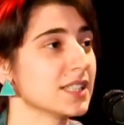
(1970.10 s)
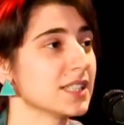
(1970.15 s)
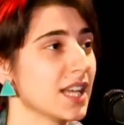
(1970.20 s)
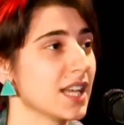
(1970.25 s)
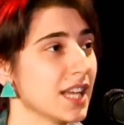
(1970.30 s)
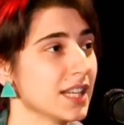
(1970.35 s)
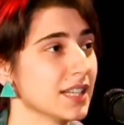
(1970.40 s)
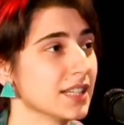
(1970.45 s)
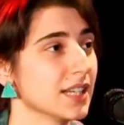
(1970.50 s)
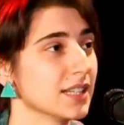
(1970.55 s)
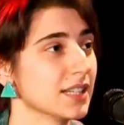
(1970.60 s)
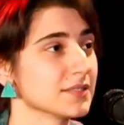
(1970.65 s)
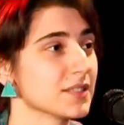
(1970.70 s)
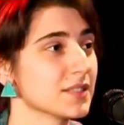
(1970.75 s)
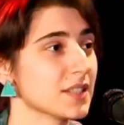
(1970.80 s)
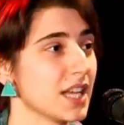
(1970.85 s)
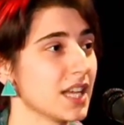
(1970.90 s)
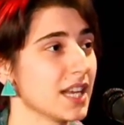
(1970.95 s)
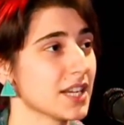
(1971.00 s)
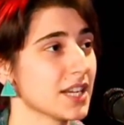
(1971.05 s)
And
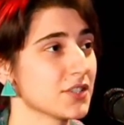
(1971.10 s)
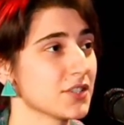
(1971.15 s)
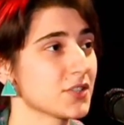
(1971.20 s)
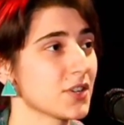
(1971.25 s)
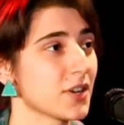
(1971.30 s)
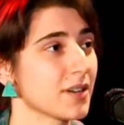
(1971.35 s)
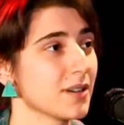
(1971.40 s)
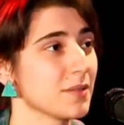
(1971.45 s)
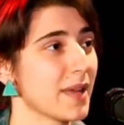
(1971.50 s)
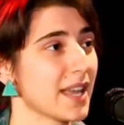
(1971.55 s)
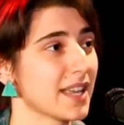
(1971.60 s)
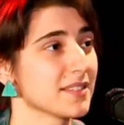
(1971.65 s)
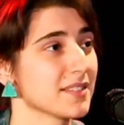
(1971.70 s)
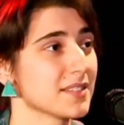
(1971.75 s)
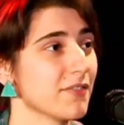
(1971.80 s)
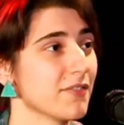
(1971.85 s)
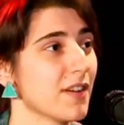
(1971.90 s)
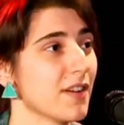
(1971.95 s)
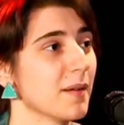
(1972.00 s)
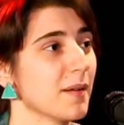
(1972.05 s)
I just started making stuff
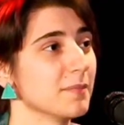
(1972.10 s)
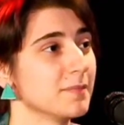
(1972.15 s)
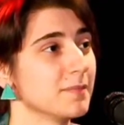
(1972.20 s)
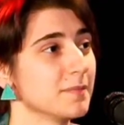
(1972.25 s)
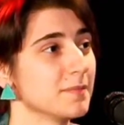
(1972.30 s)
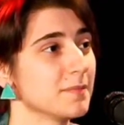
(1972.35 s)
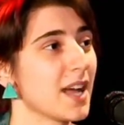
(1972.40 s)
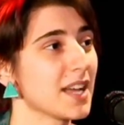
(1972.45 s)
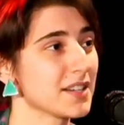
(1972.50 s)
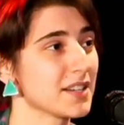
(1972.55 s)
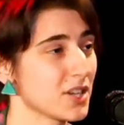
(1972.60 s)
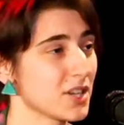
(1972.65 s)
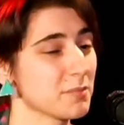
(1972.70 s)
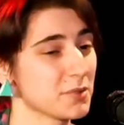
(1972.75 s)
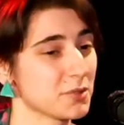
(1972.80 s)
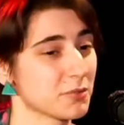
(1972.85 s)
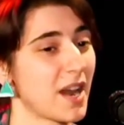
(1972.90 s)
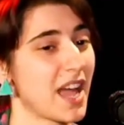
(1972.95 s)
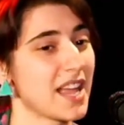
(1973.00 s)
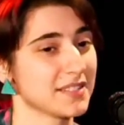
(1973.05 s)
up. I jumped
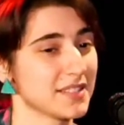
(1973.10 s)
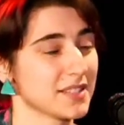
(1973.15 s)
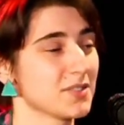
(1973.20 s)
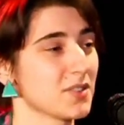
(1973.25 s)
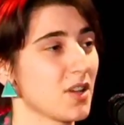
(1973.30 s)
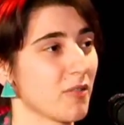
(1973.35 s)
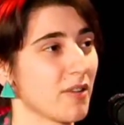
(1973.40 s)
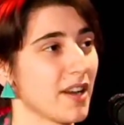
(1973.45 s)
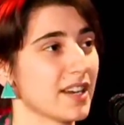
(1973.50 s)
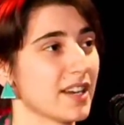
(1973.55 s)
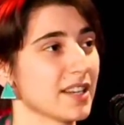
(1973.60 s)
right to songwriting.